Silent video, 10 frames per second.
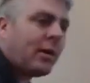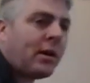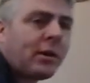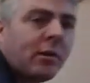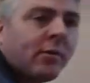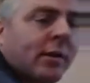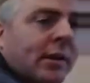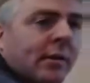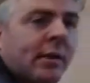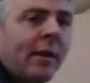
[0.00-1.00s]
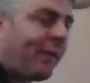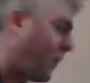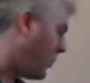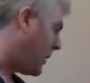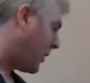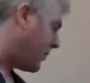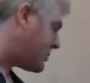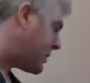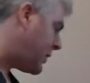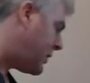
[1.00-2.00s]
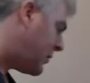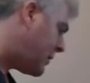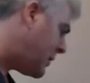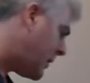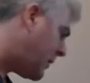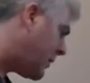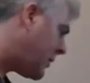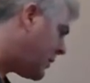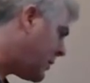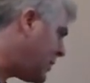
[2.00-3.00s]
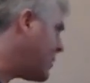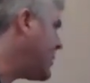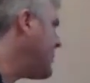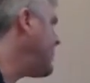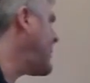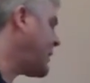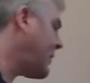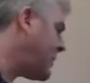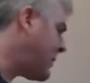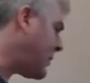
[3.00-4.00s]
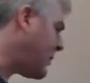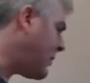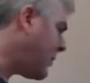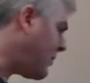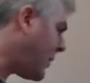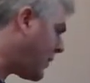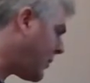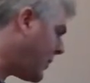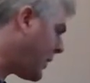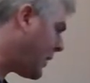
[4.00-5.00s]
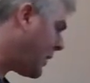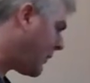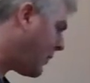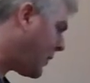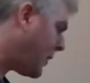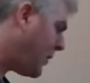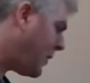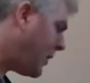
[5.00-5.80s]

And using that formula, I'm just going to make up another one quickly for you.